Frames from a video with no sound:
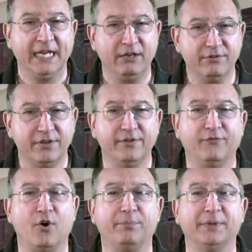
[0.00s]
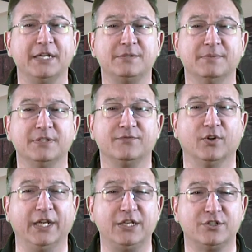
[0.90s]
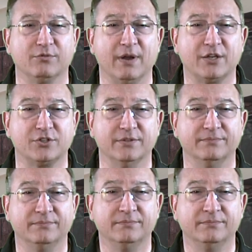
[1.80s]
Here are the default placements for each direction.